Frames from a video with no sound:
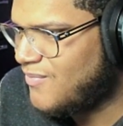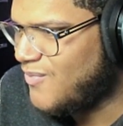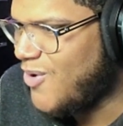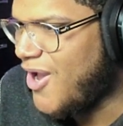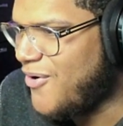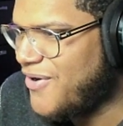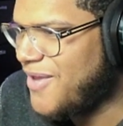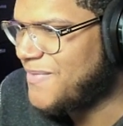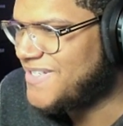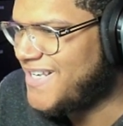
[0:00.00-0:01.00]
Wow, her
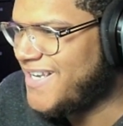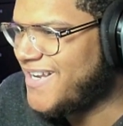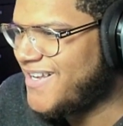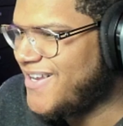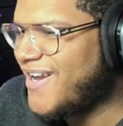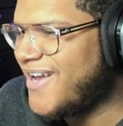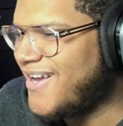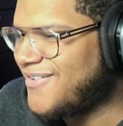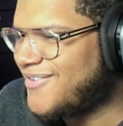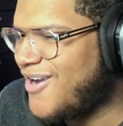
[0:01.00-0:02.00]
name is Gina, and y'all
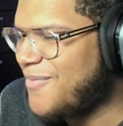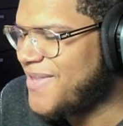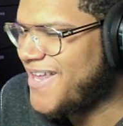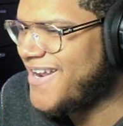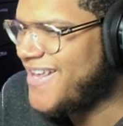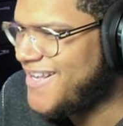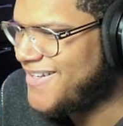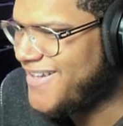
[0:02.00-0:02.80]
got complicated